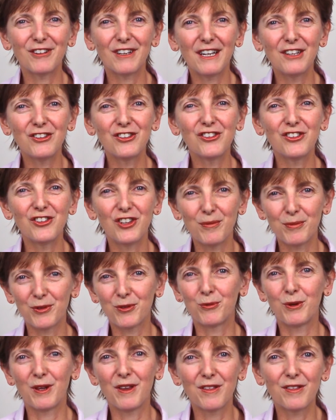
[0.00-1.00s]

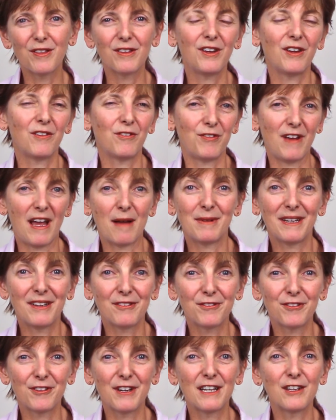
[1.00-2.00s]
relationships with family
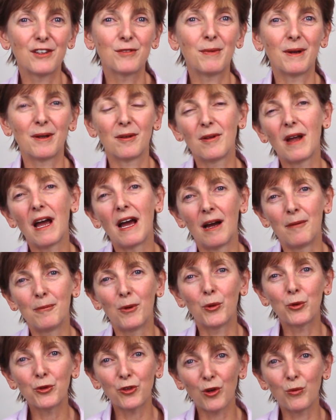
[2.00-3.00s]
and friends, but
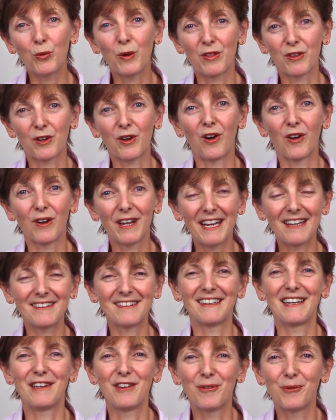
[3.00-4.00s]
also with colleagues
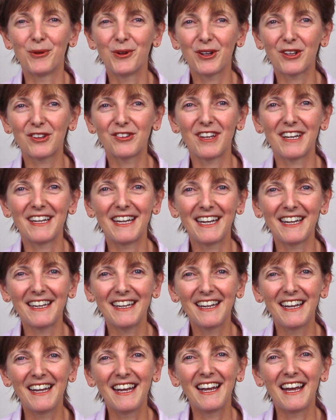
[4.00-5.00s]
and in the work
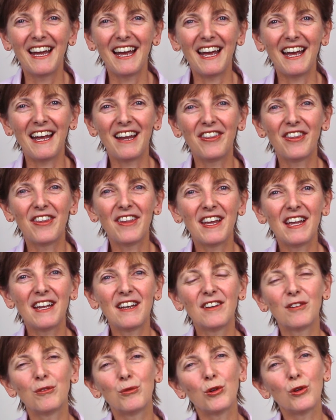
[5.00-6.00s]
setting. And
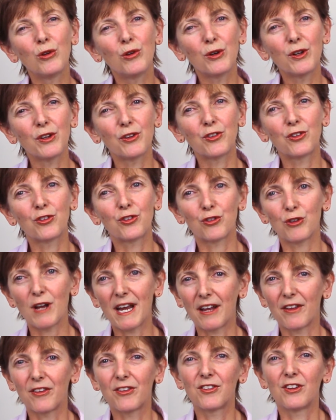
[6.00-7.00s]
then we'll look at
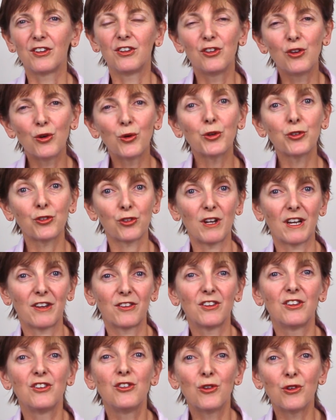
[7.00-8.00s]
strengths and your
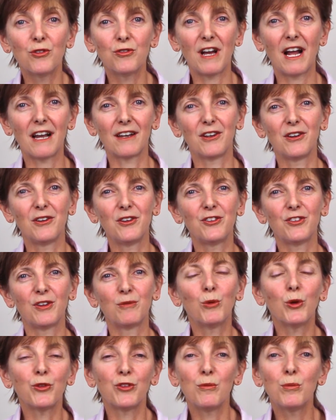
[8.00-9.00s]
values
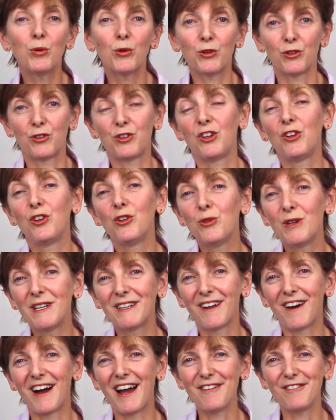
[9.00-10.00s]
and what's important to you
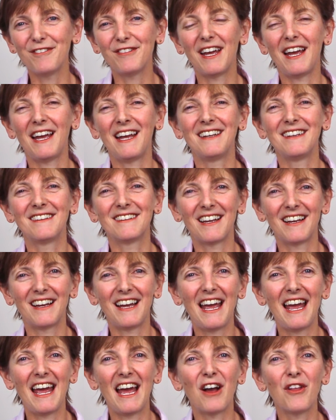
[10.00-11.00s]
in life, and
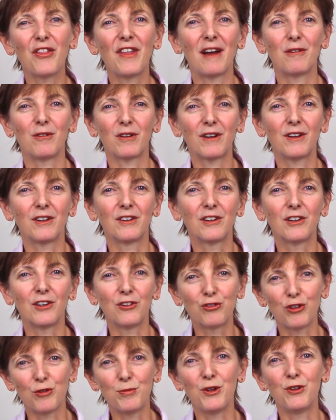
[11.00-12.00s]
how that can
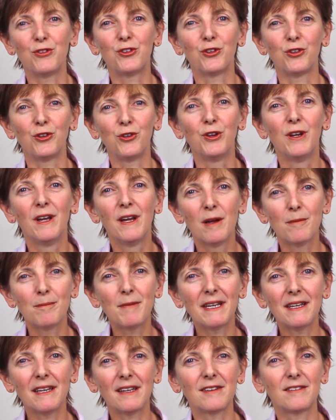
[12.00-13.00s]
contribute to
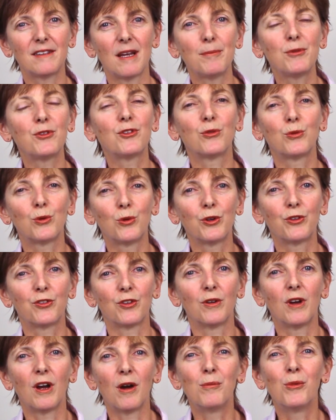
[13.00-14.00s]
making steps towards
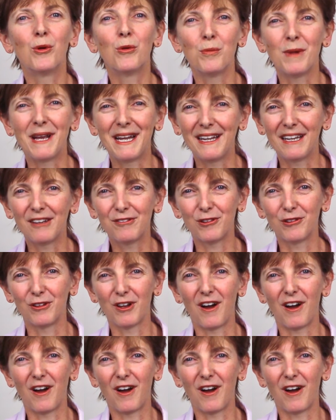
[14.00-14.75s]
a more meaningful